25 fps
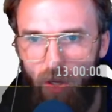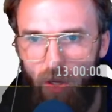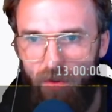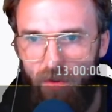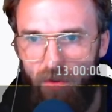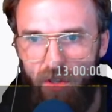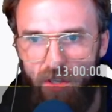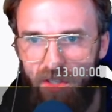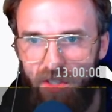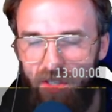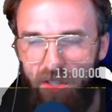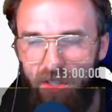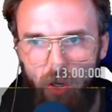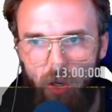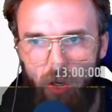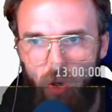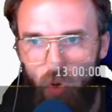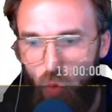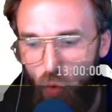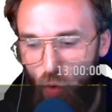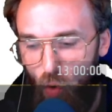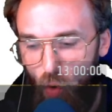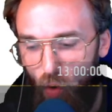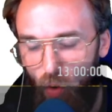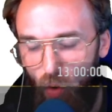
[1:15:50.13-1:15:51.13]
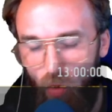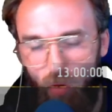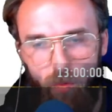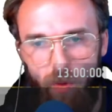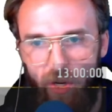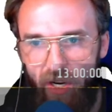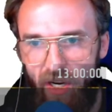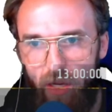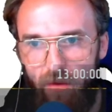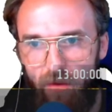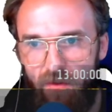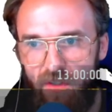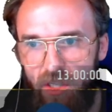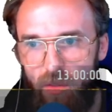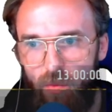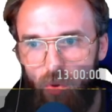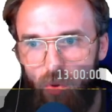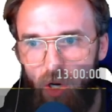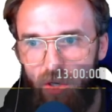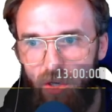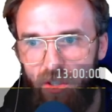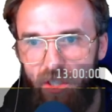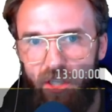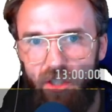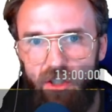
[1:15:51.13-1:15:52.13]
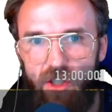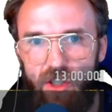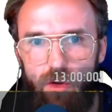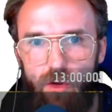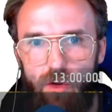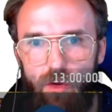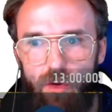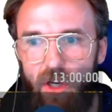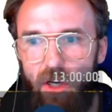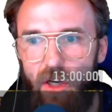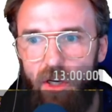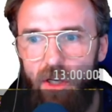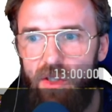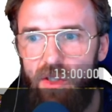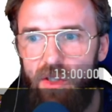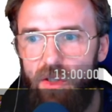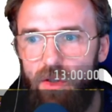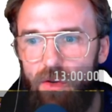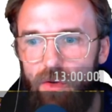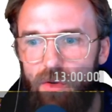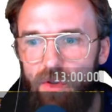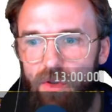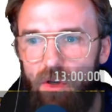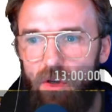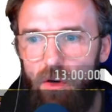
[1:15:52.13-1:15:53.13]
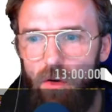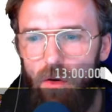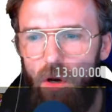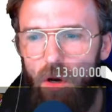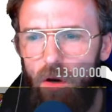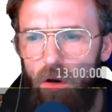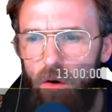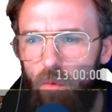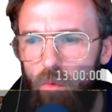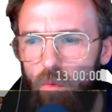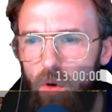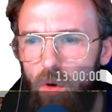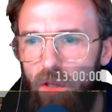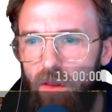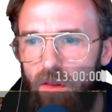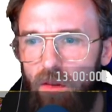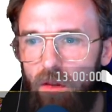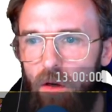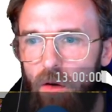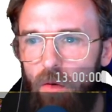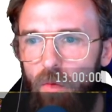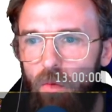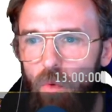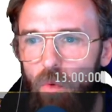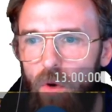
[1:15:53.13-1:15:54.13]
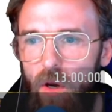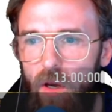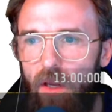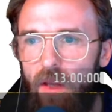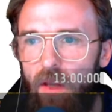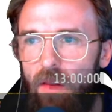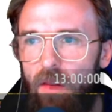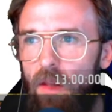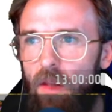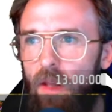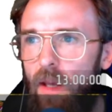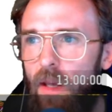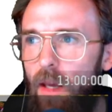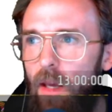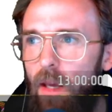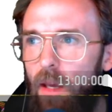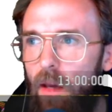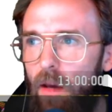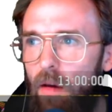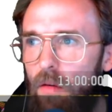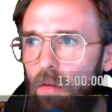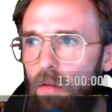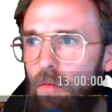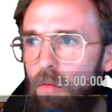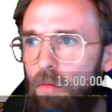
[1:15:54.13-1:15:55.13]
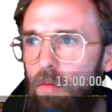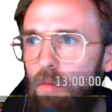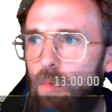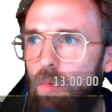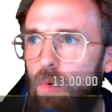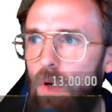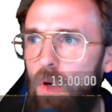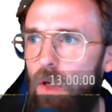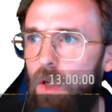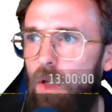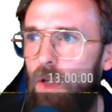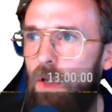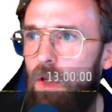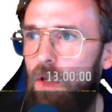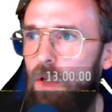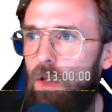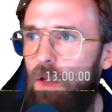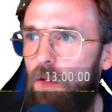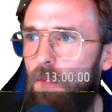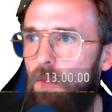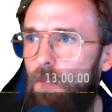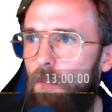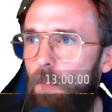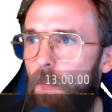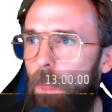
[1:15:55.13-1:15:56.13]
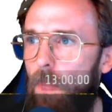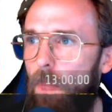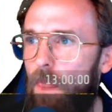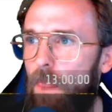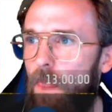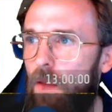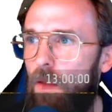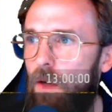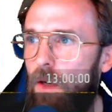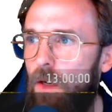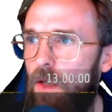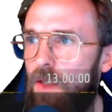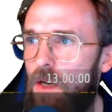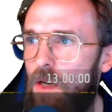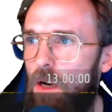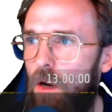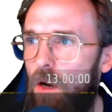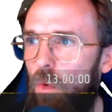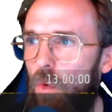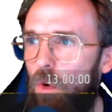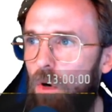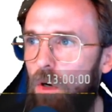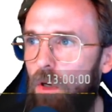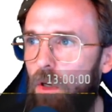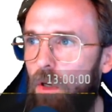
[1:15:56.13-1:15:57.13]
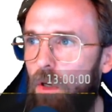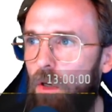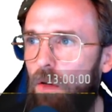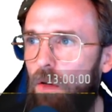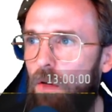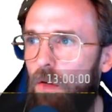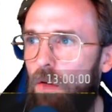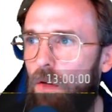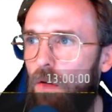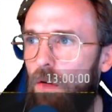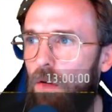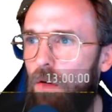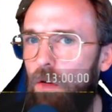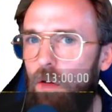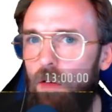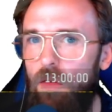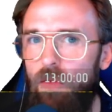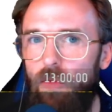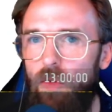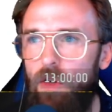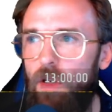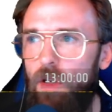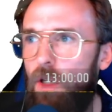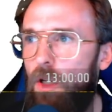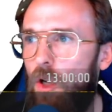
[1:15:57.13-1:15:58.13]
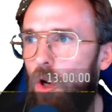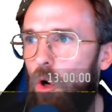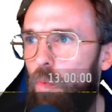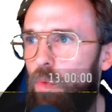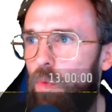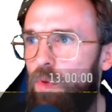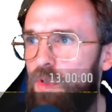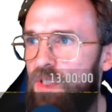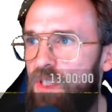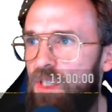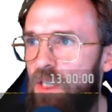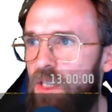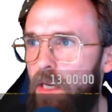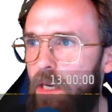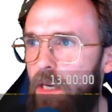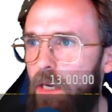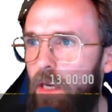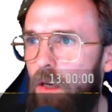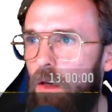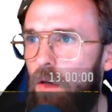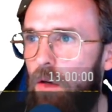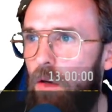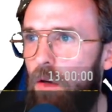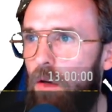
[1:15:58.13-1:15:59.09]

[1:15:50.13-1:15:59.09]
this is a cool N F T project to get into. So, oh, what the, what in the hell? What in the, it's not working. Freaking OpenSea.